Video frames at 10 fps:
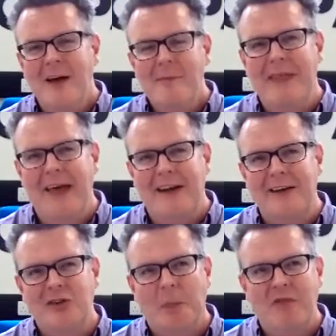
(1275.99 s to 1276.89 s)
But then
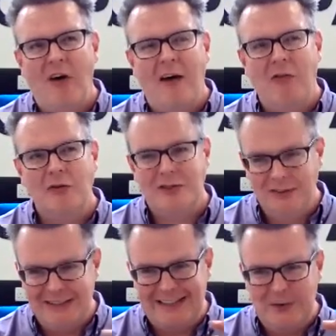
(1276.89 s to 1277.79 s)
Shopify have also
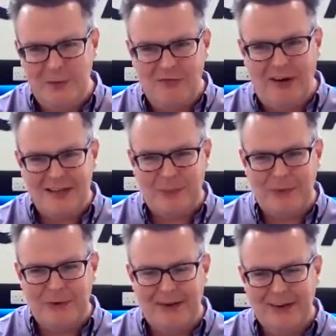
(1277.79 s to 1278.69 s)
done a deal with
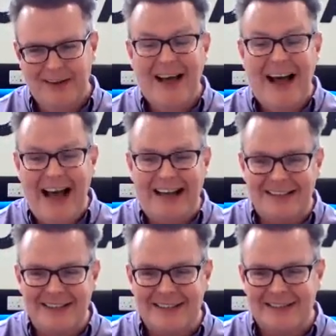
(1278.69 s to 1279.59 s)
Facebook
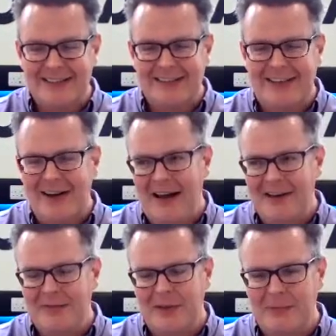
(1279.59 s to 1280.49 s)
and
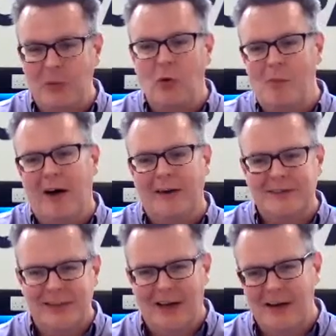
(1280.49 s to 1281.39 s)
with Walmart.
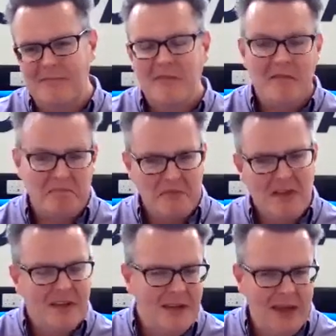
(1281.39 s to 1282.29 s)
So
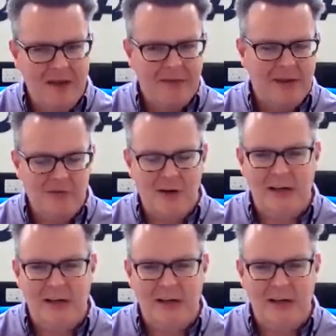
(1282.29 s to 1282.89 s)
yeah, they're really.